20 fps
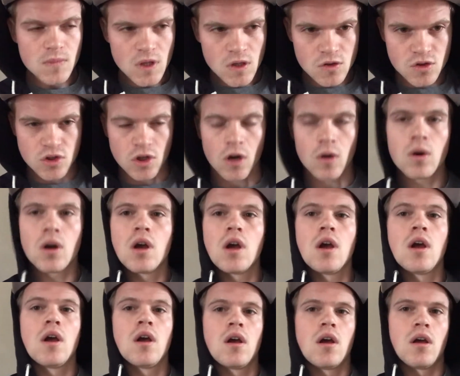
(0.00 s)
So,
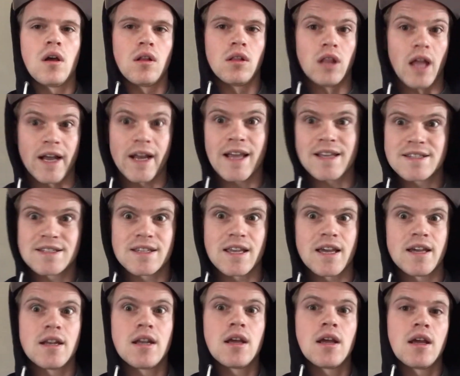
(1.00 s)
like I
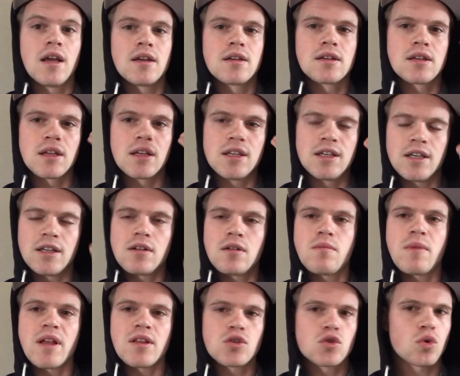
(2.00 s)
said, get a
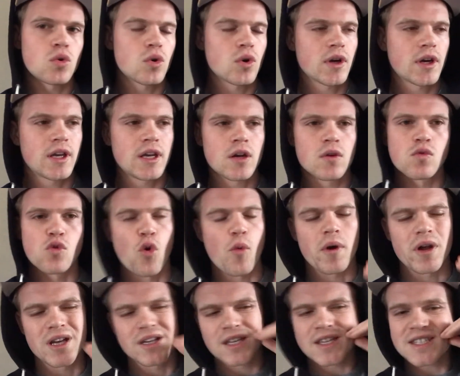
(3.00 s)
mentor, get a role
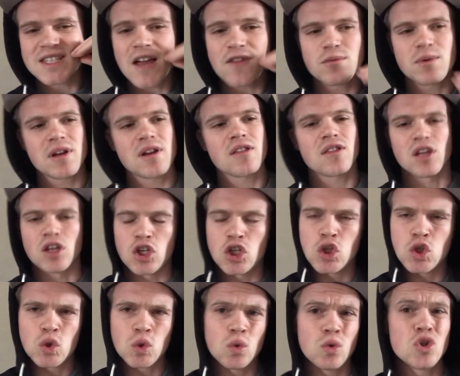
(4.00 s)
model. It doesn't have to be anything
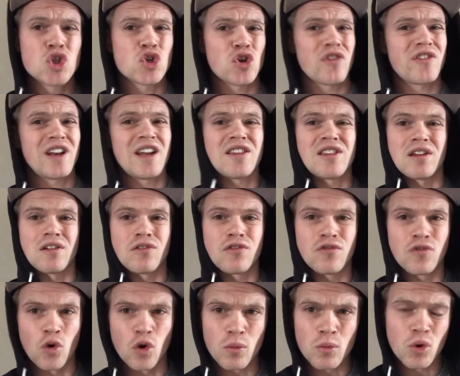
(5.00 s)
huge or even anything
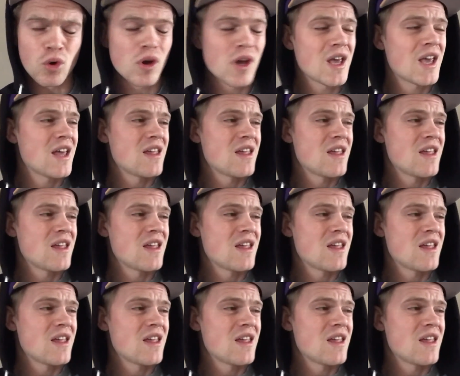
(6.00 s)
formal.